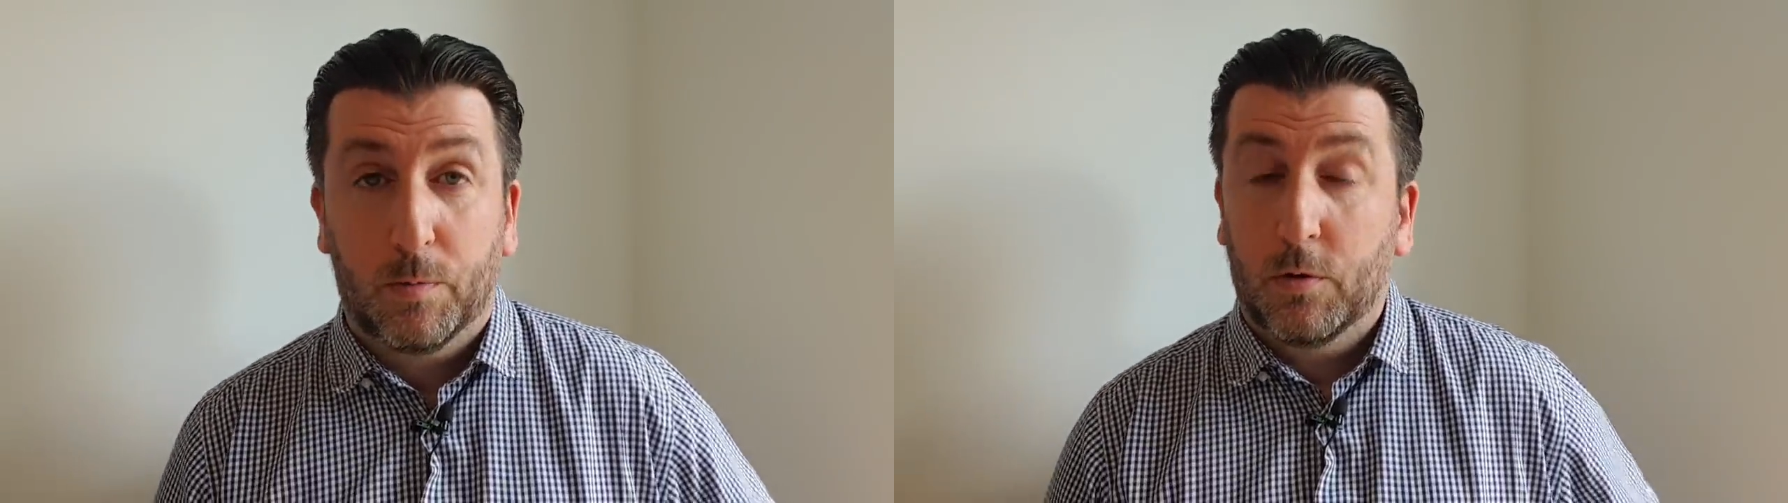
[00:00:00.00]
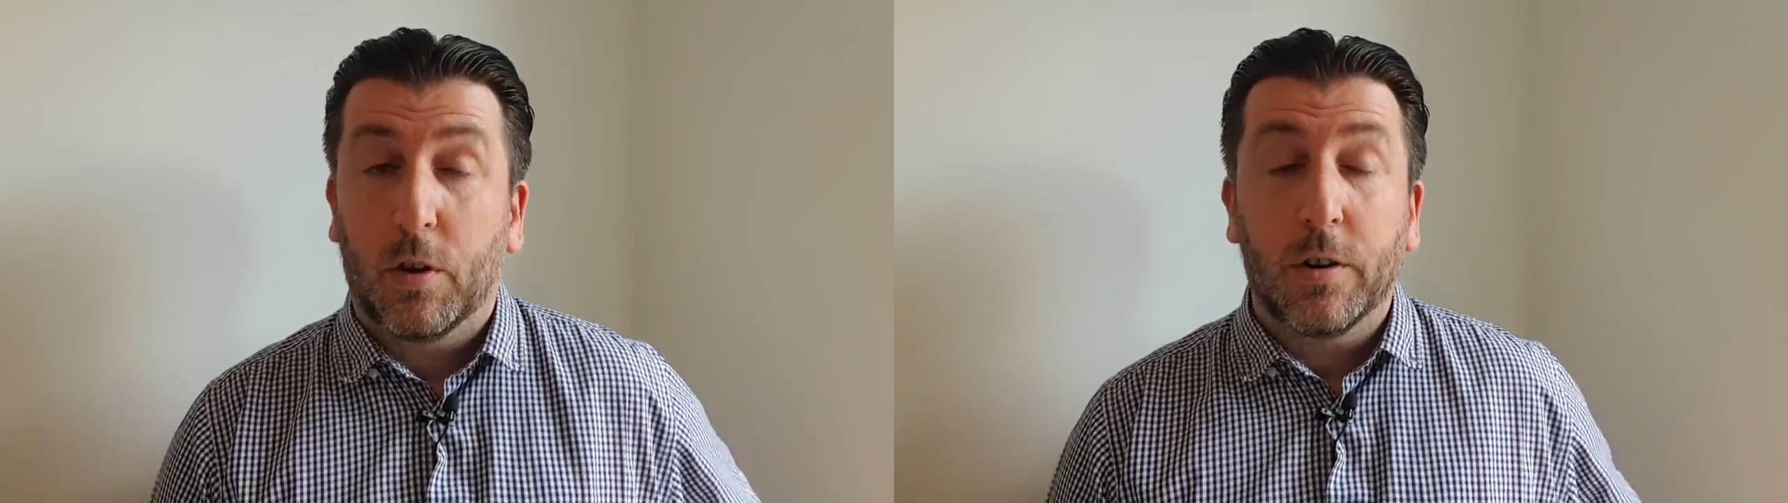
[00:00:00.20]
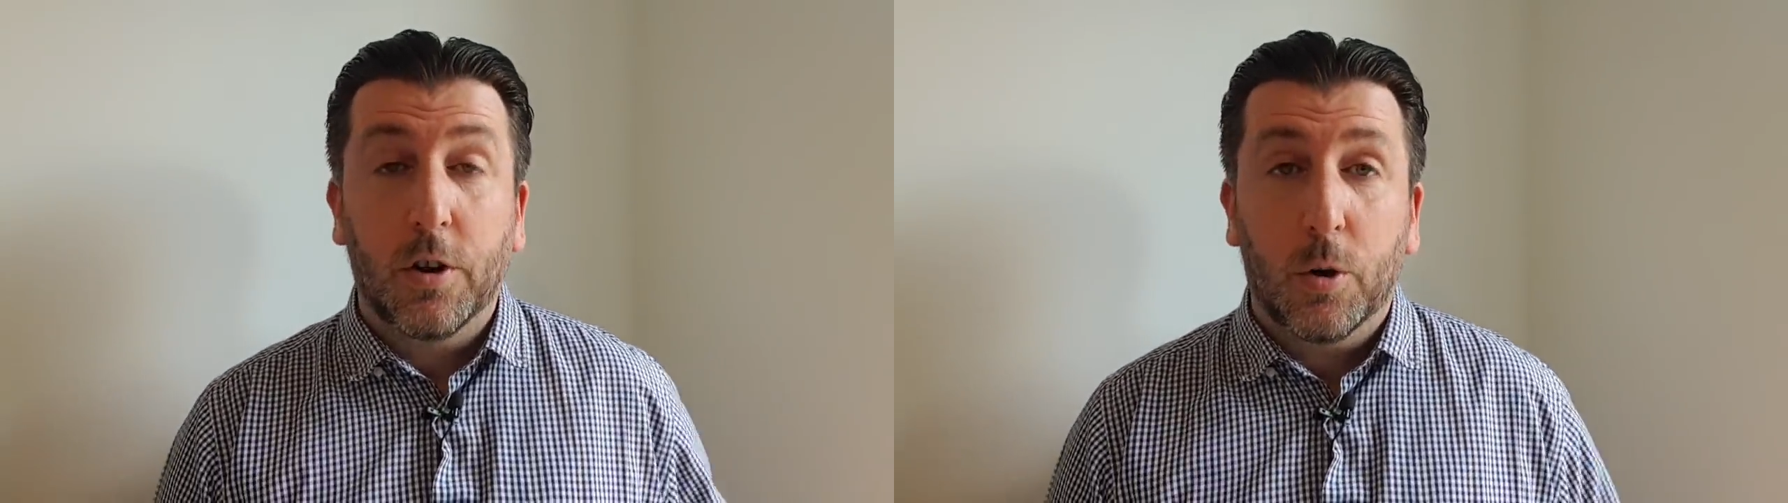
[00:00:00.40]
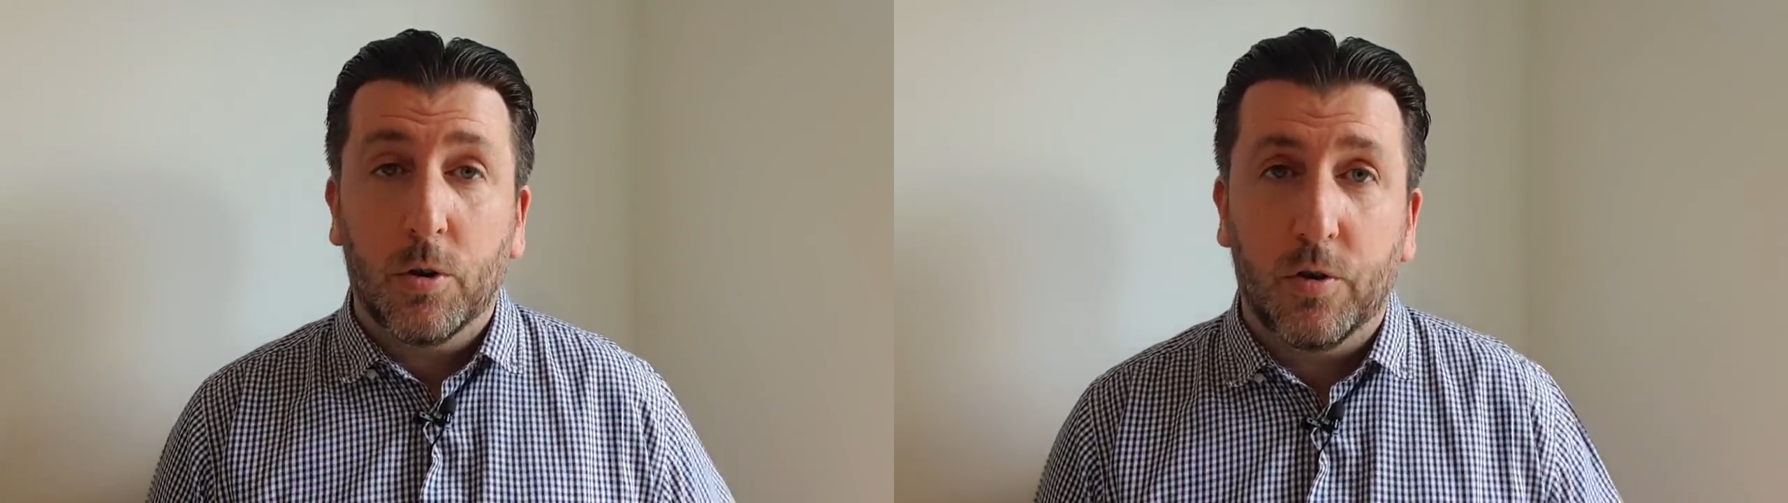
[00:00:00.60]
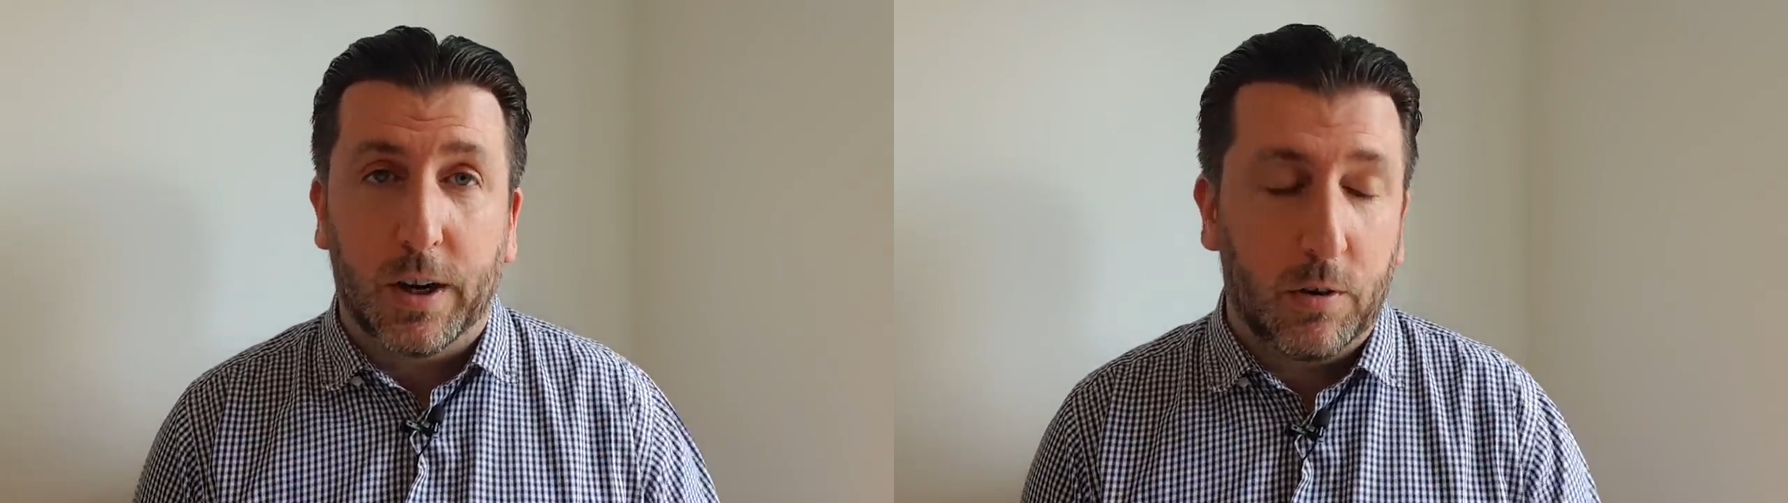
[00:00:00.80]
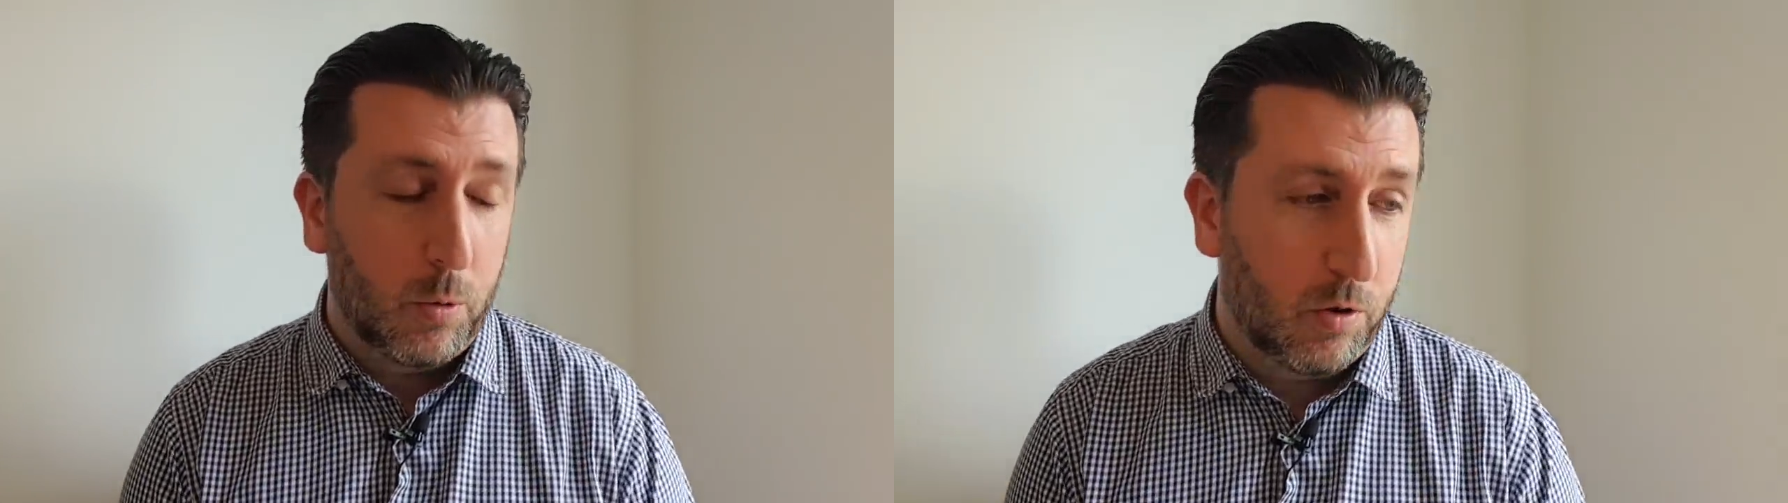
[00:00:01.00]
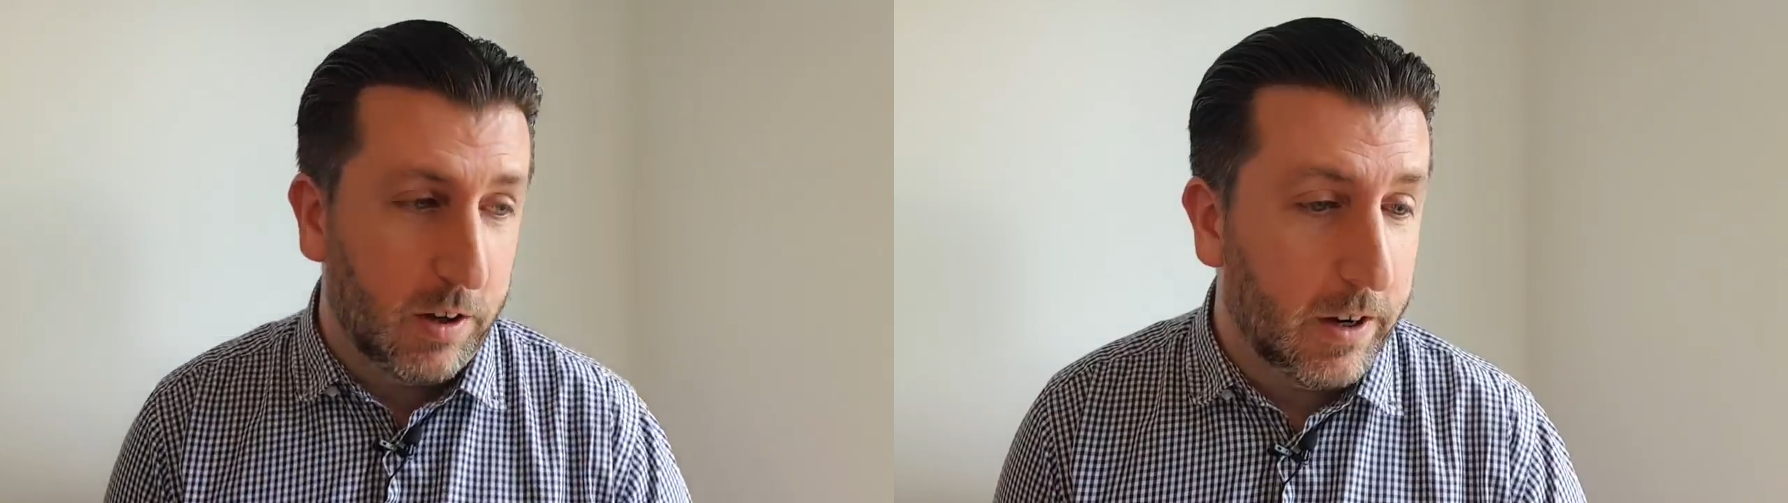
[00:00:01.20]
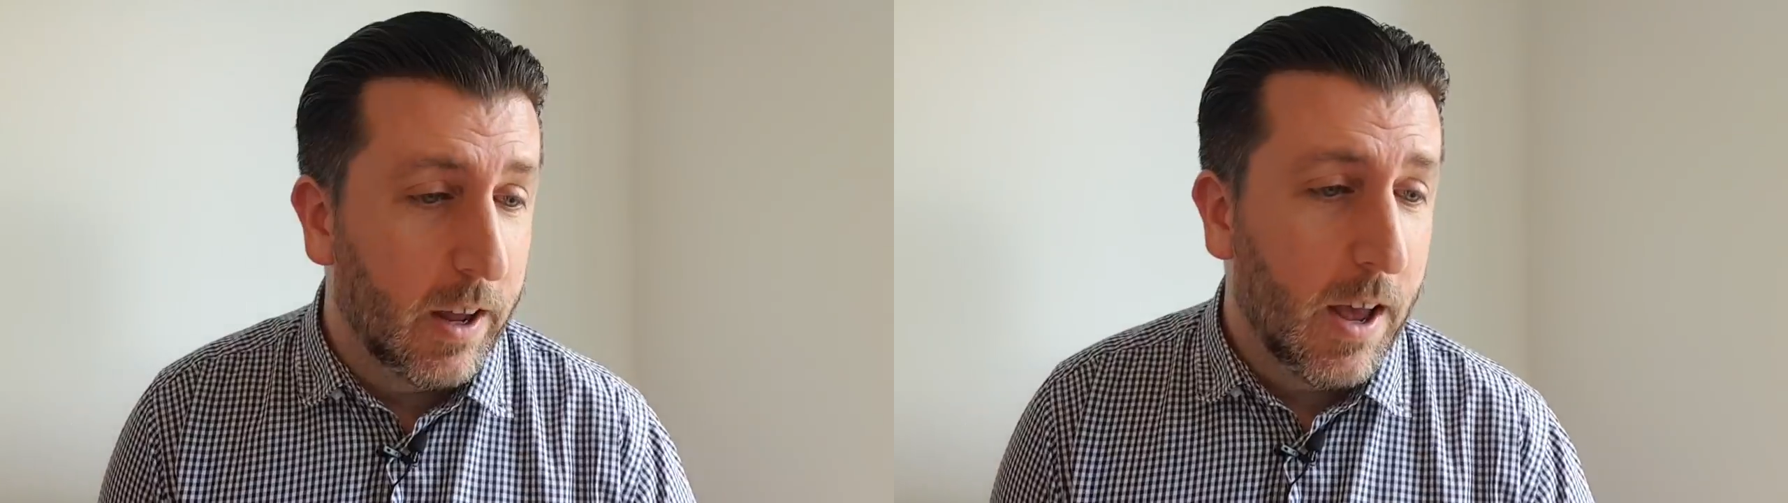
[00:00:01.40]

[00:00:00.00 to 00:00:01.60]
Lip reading: signed a new contract. Of course he did.